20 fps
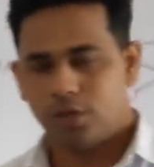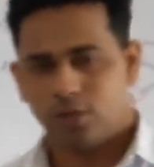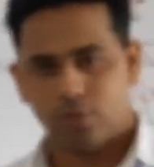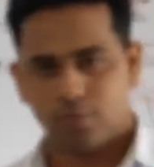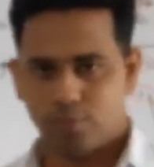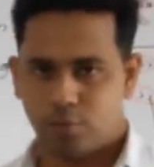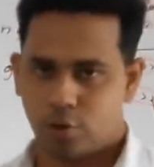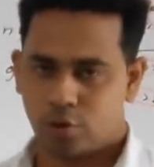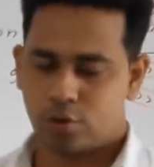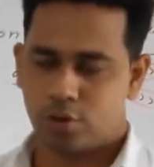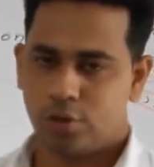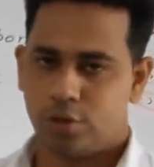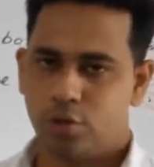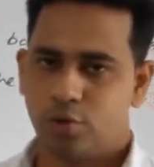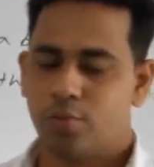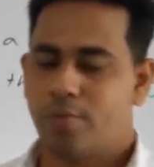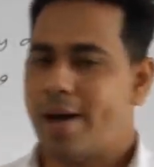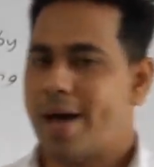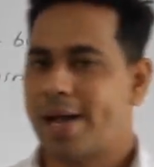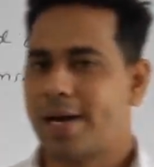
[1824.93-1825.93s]
book. You
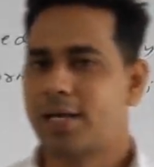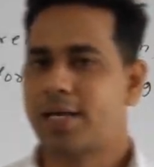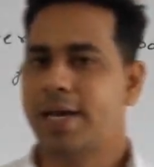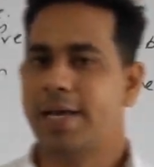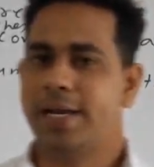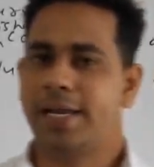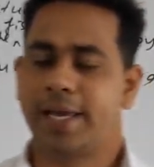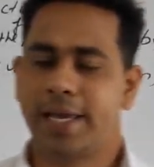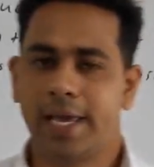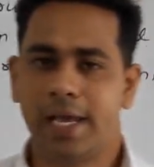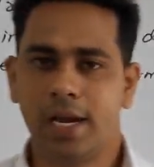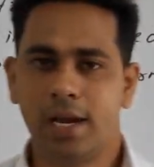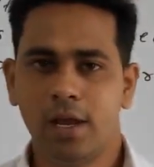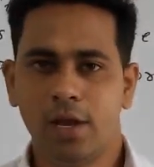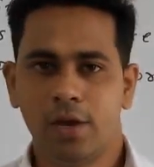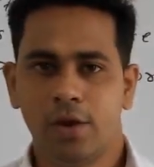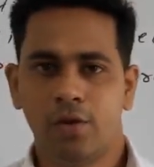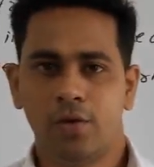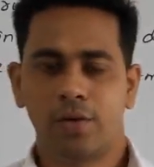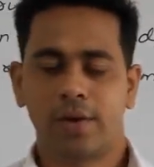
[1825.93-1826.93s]
mark any gill,
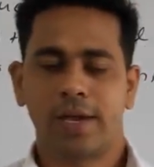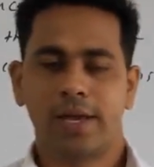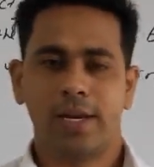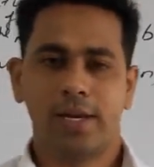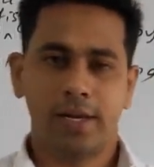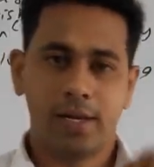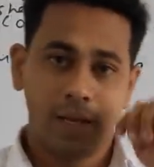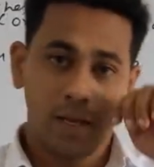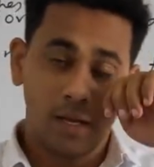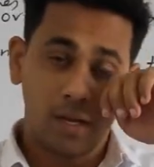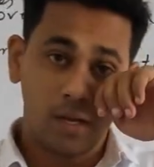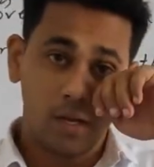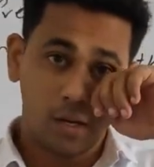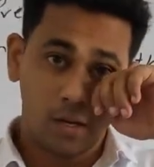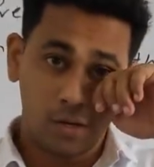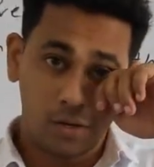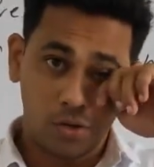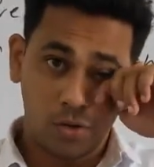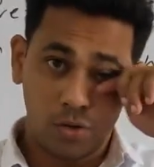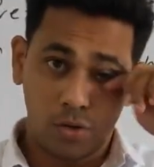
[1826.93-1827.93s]
you can
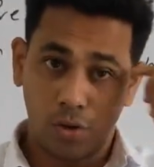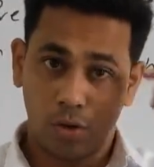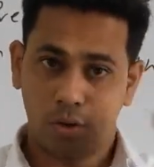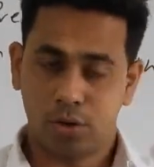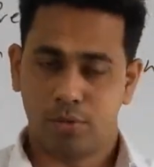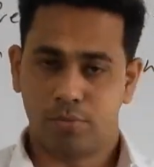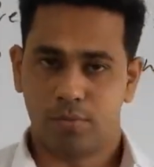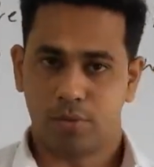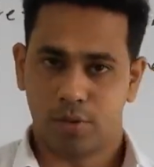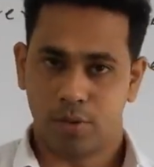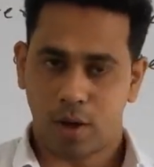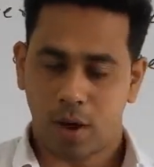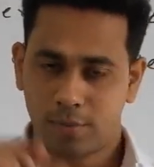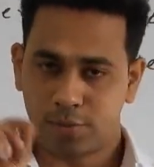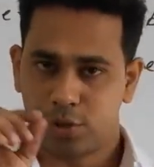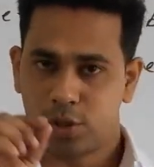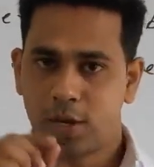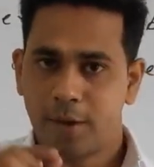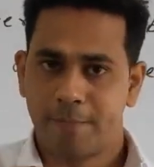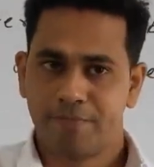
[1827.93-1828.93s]

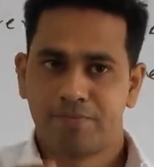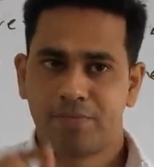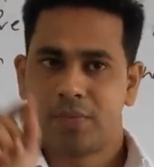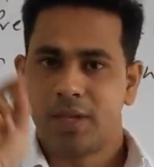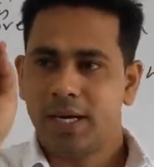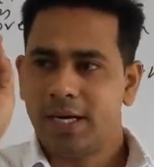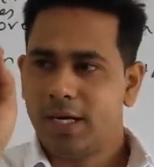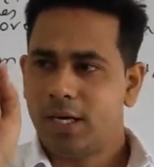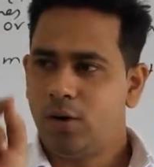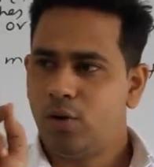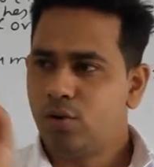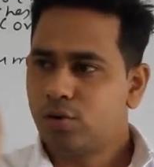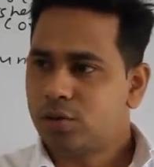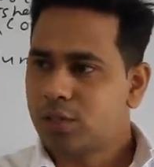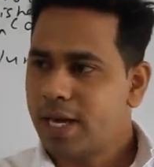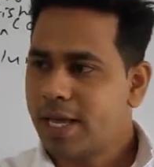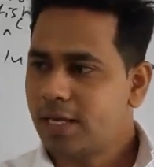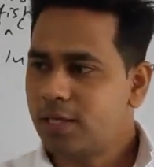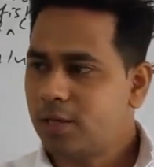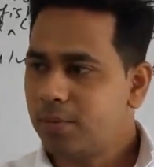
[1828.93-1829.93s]
observe that it looks
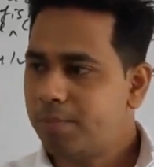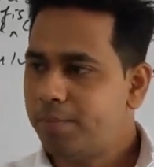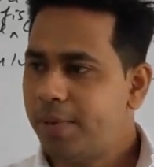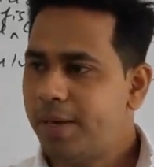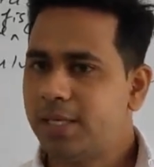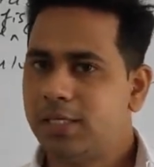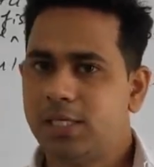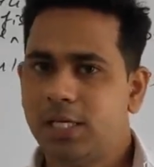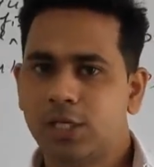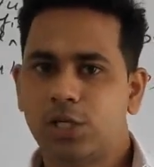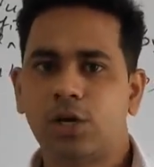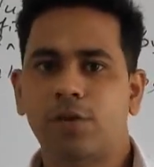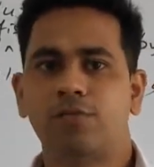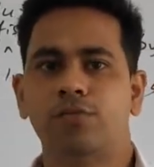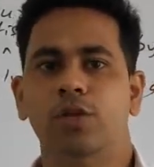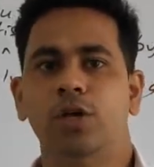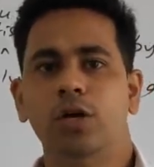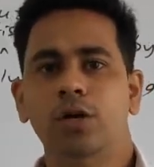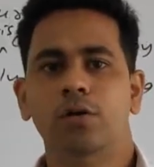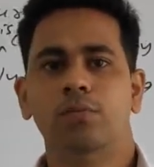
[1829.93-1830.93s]
like the pages of
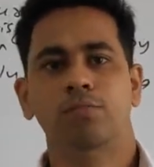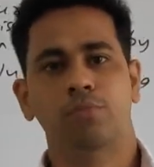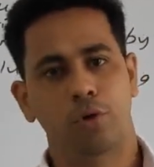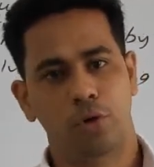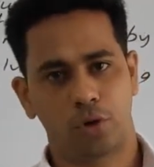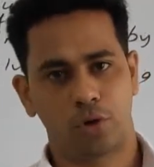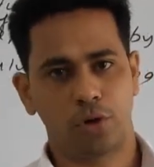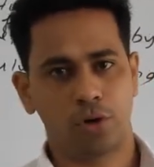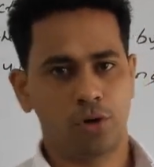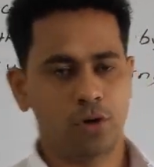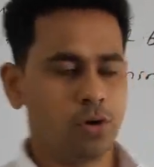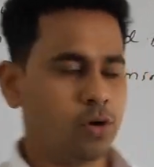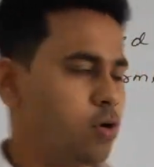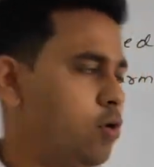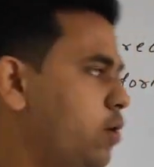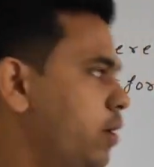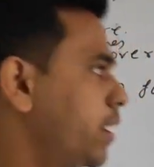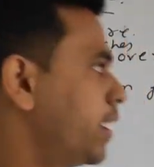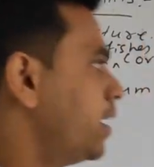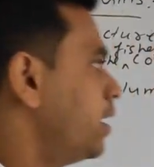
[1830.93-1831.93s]
the book.
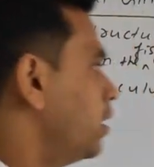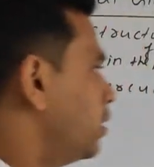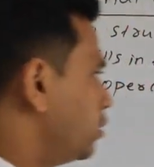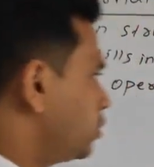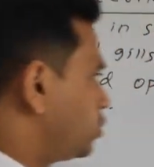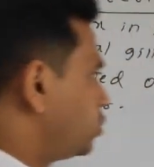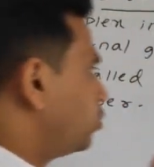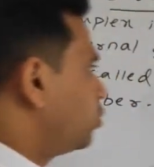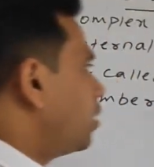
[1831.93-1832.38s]
Okay, so